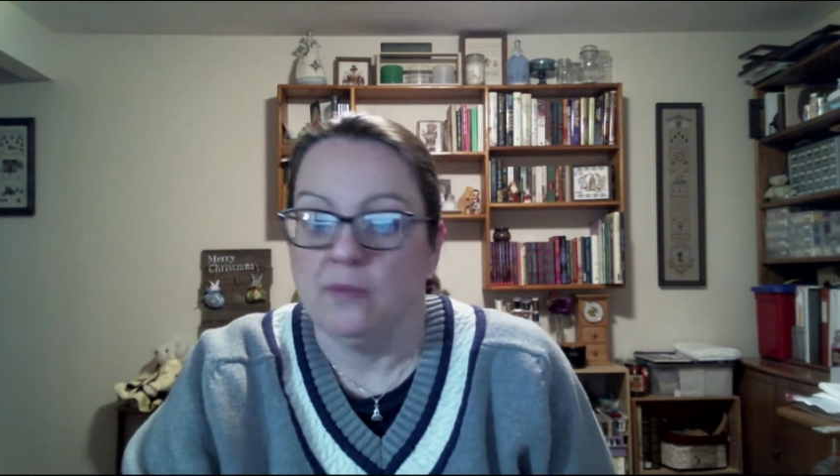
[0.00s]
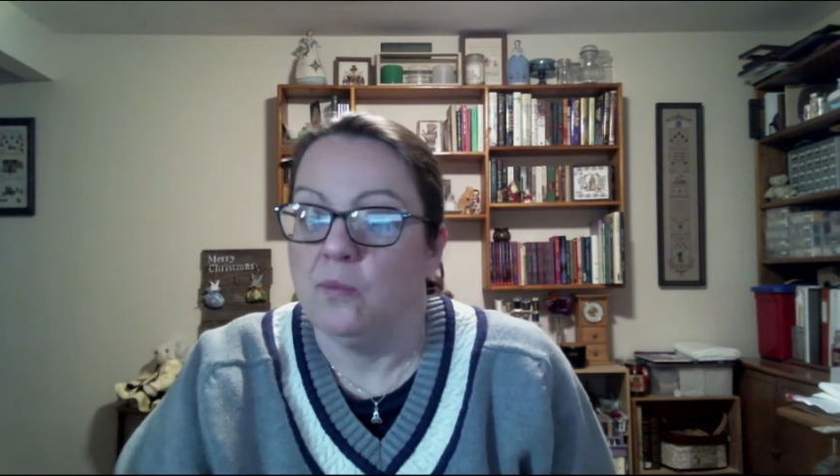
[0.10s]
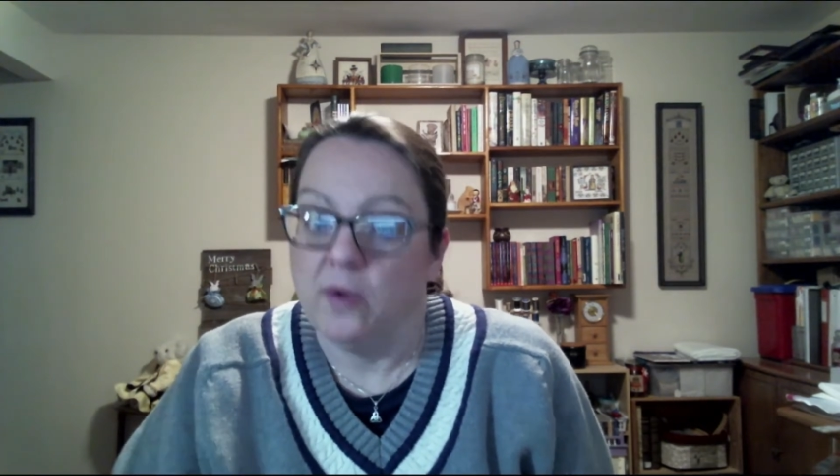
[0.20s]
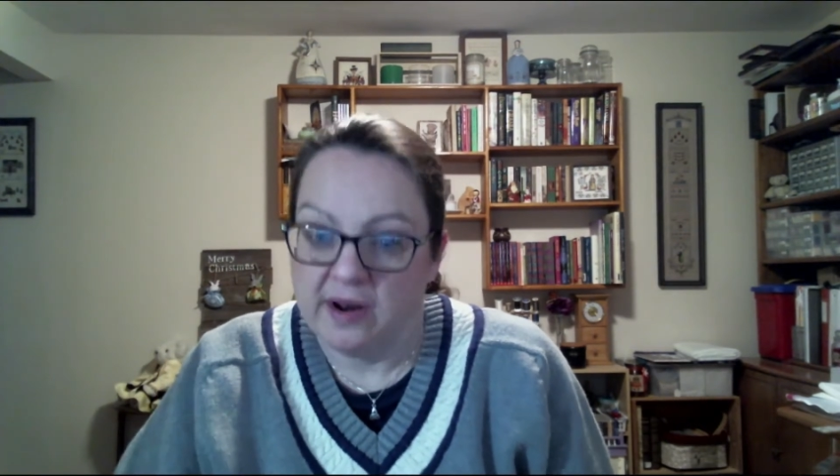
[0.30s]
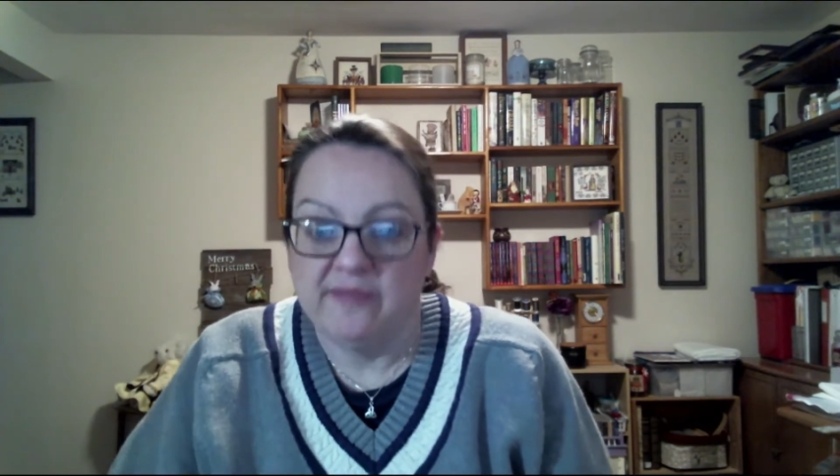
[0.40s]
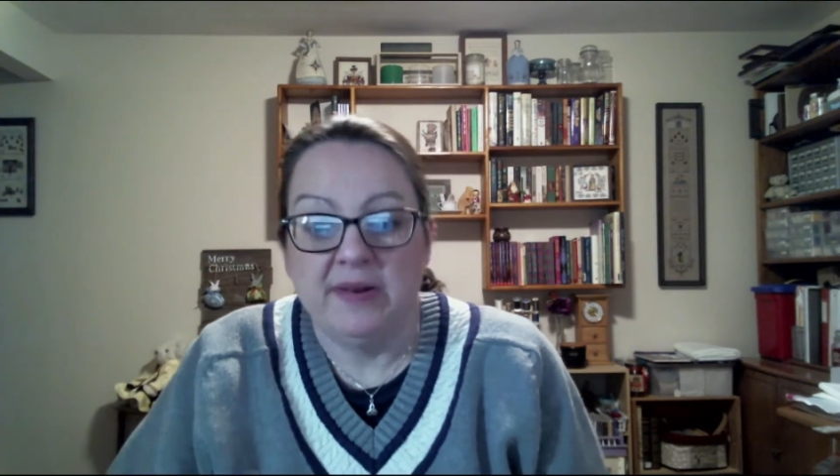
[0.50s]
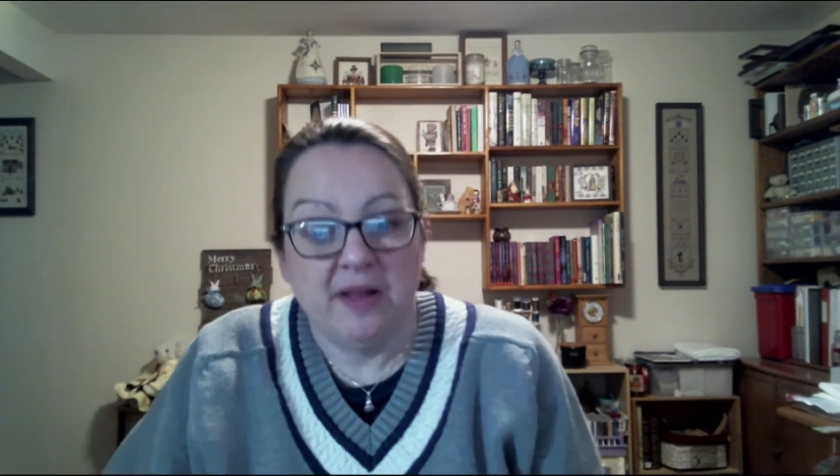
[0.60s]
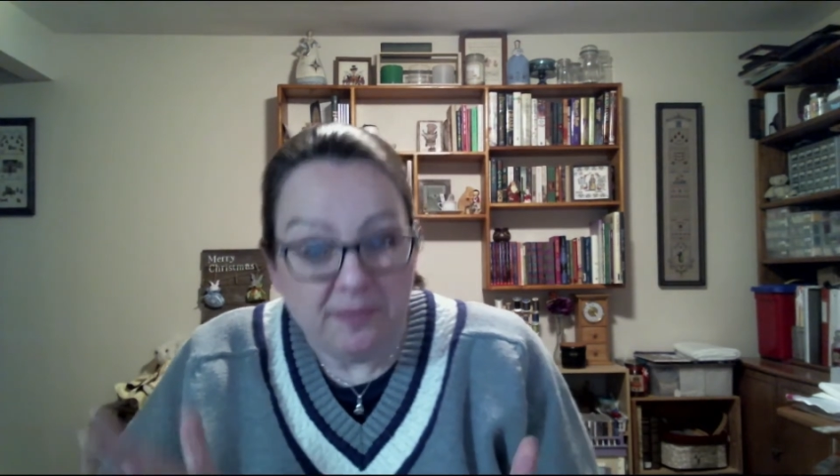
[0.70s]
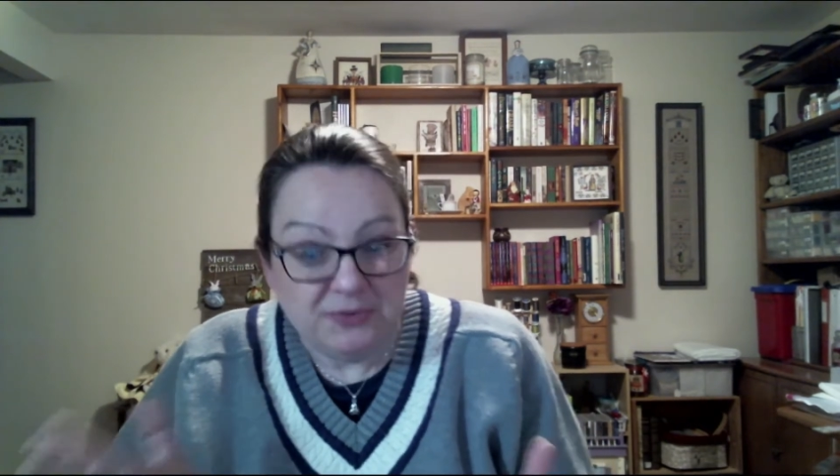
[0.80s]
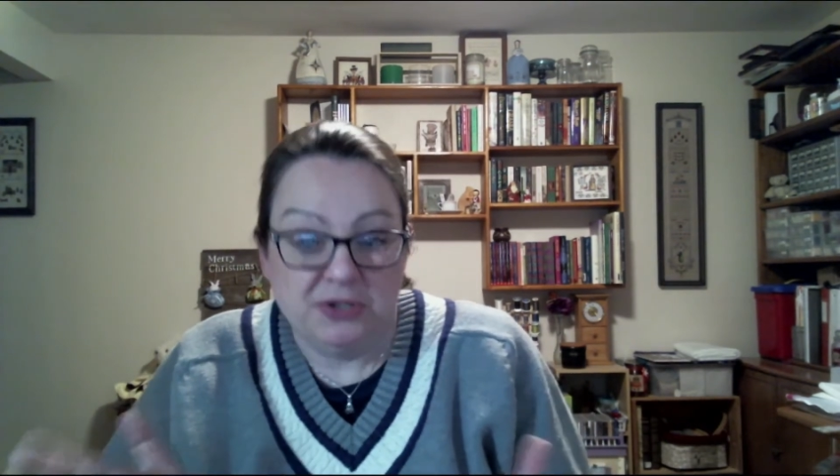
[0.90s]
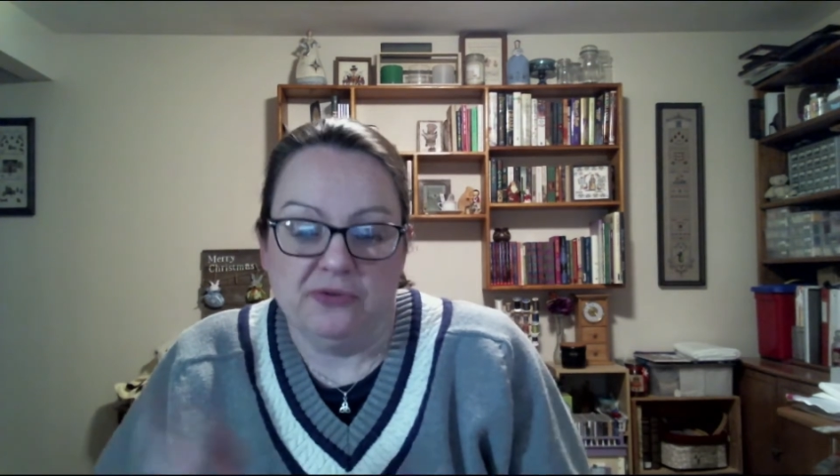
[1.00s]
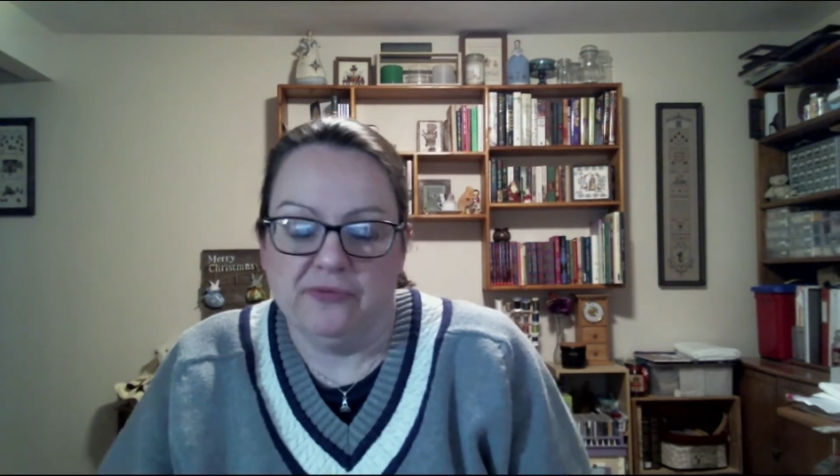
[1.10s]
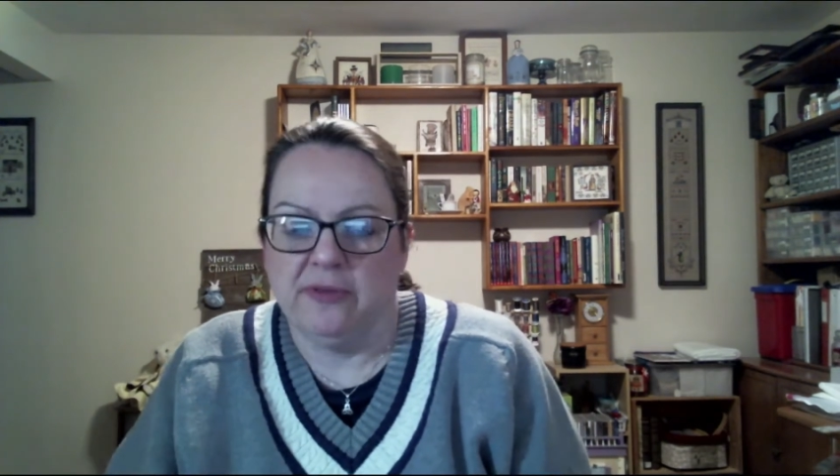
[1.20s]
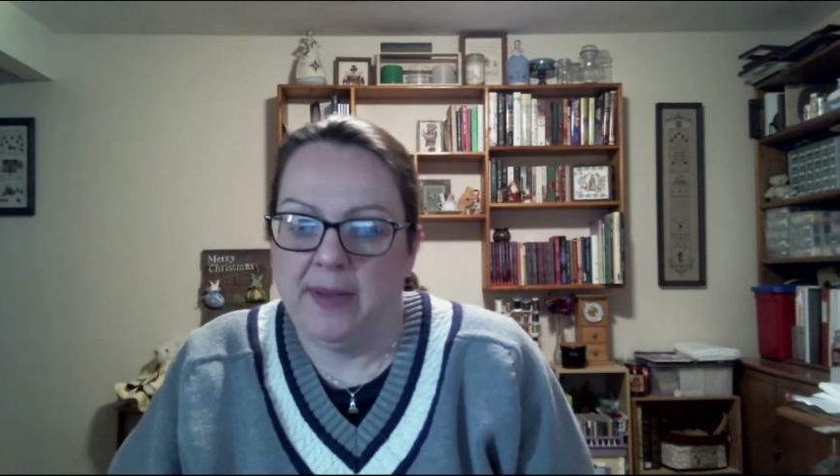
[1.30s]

what I've been up to for the